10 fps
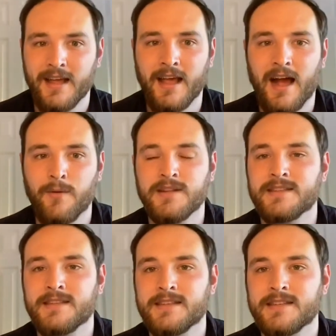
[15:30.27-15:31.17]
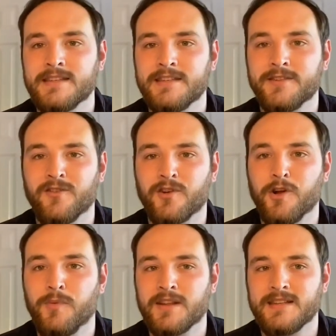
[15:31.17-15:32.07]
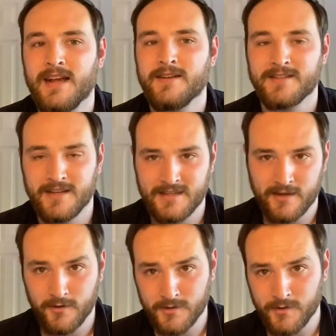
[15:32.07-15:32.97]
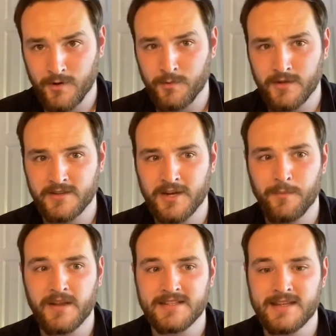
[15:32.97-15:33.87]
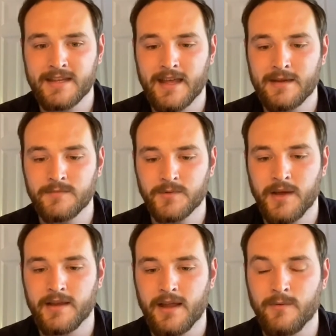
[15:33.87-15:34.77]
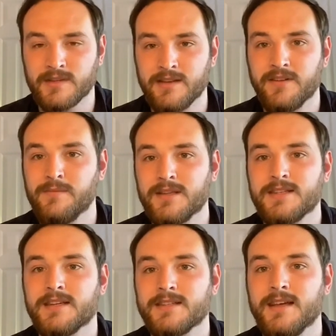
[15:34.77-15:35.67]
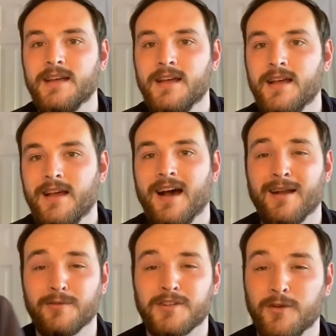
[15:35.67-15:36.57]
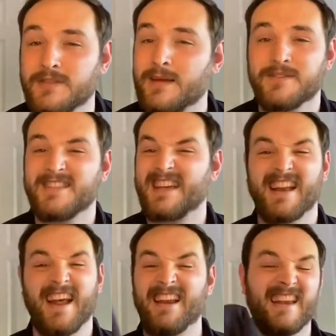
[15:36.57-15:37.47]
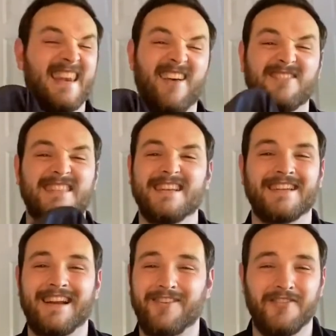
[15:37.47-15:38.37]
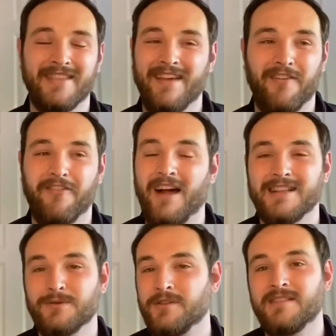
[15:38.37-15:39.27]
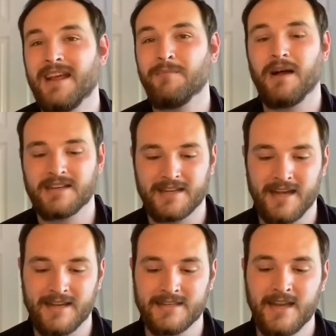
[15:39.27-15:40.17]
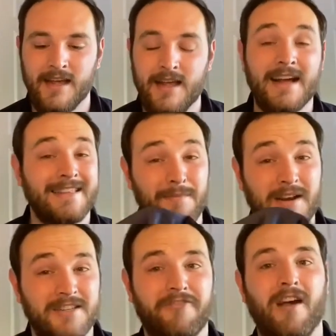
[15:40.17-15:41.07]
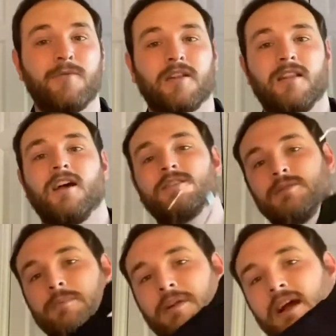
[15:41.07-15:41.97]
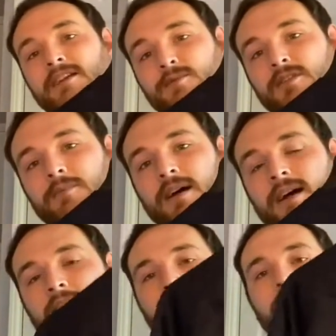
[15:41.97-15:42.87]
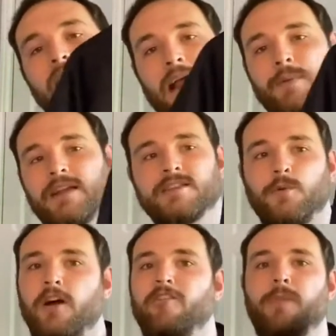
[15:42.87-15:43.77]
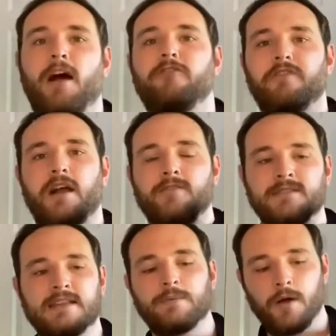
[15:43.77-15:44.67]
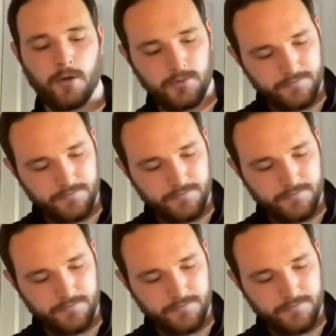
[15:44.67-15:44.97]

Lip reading: I went to the City store a couple of times, and I did go to a couple of Champions League games when I was living in Manchester. I was so tempted to get it, and I never did. I could never find one in my size. I did manage to find one in large with the Bernardo on the back. I paid £12 for that on Depop.